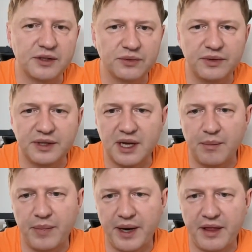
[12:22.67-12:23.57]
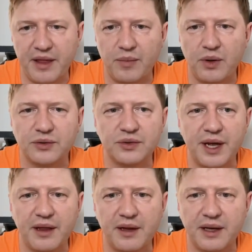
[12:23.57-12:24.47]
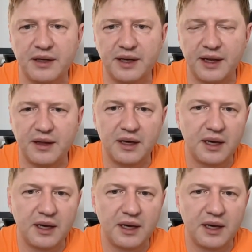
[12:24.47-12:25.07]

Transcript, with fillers: So combining them all together and then